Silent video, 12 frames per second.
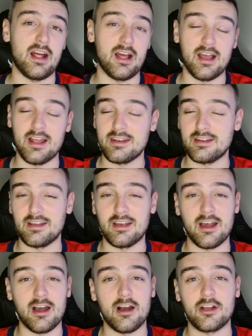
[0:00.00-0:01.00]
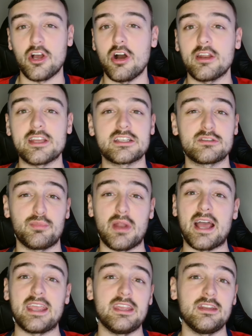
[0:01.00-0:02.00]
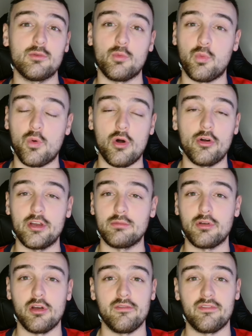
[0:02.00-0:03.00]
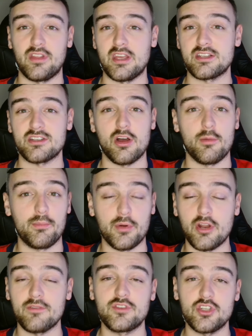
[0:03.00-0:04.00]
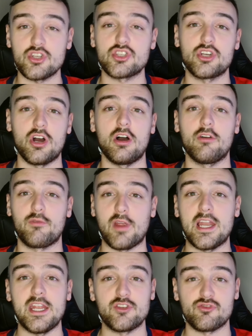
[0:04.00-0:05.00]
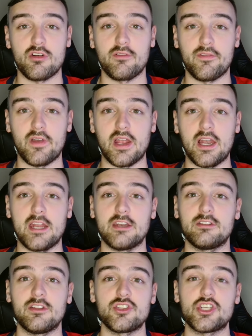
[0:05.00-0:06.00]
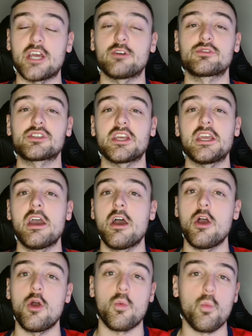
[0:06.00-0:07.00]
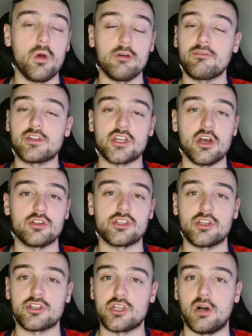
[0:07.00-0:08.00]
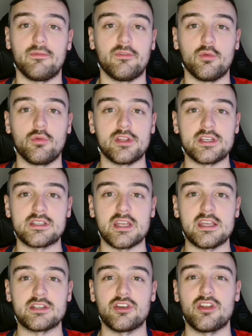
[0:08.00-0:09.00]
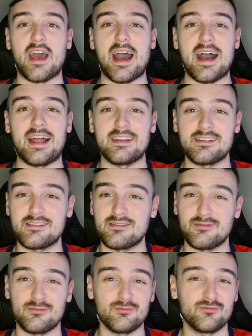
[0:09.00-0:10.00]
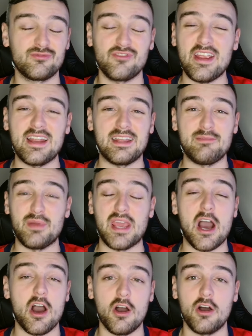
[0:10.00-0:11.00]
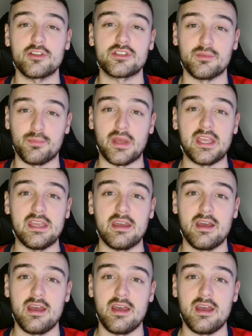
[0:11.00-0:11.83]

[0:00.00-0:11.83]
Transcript: And I can't explain why I'm going for this, but I've just got a really strong feeling that Chelsea will return to the top 4 this season and really be hard to beat.